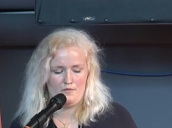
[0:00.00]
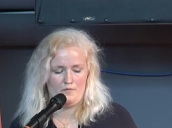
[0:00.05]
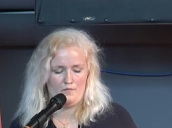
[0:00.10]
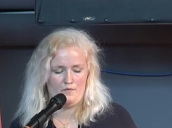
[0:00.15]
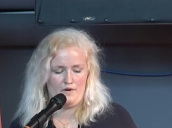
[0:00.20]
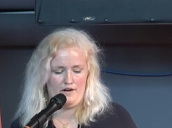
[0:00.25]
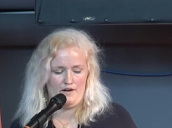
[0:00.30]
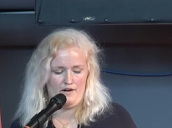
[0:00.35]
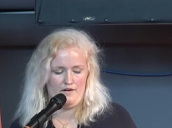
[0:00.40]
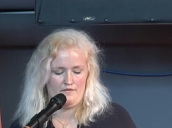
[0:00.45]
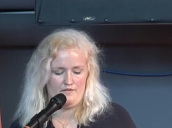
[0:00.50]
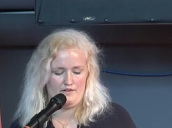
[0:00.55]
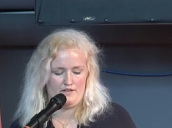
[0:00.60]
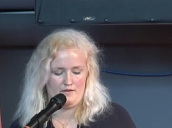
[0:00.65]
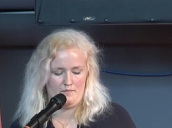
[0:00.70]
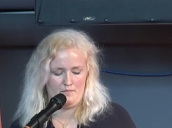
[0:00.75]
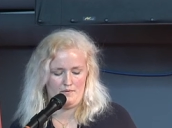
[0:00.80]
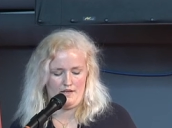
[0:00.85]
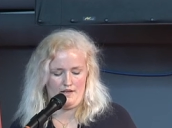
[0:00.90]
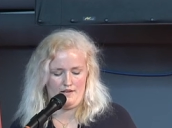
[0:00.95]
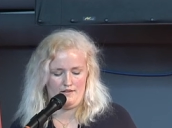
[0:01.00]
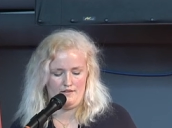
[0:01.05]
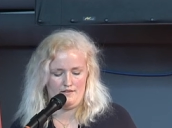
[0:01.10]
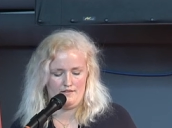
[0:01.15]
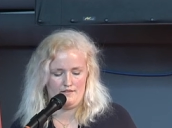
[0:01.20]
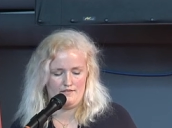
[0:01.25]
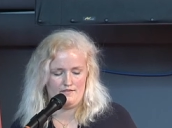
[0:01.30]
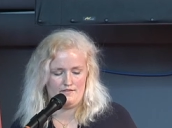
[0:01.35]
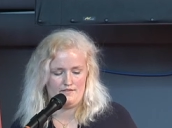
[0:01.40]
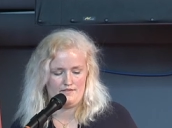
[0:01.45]
where
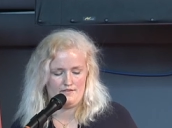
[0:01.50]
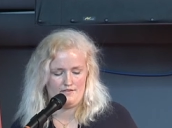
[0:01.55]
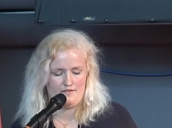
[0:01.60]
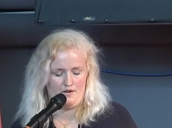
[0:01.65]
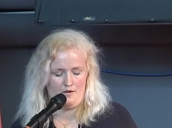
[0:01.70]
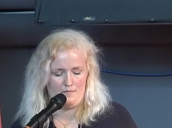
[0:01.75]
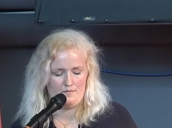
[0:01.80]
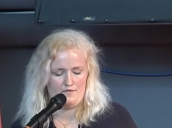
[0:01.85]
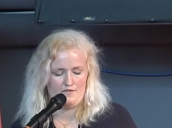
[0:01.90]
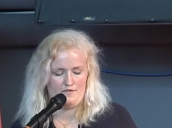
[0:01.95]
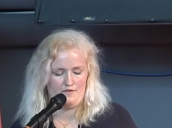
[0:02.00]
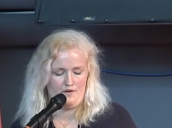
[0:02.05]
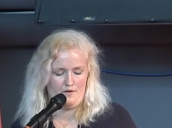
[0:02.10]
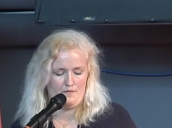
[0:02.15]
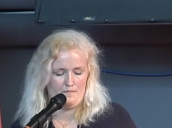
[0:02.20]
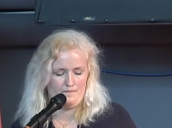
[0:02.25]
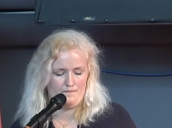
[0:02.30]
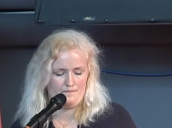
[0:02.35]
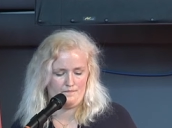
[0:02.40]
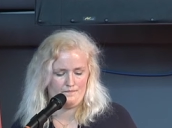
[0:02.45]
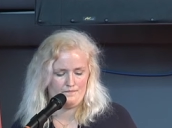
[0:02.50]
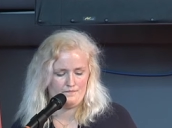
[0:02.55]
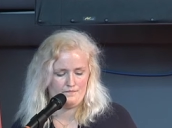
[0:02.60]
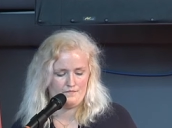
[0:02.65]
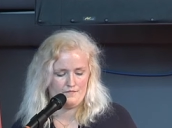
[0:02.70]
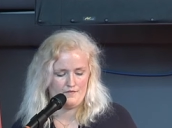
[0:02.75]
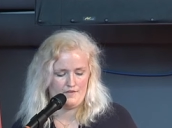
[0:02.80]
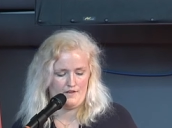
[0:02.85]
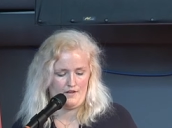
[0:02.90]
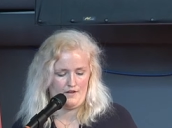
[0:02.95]
Wikipedians come from.
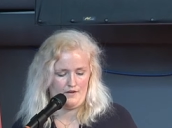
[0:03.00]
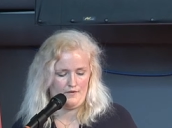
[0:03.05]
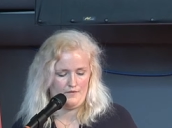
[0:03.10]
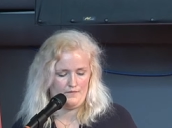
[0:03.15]
No.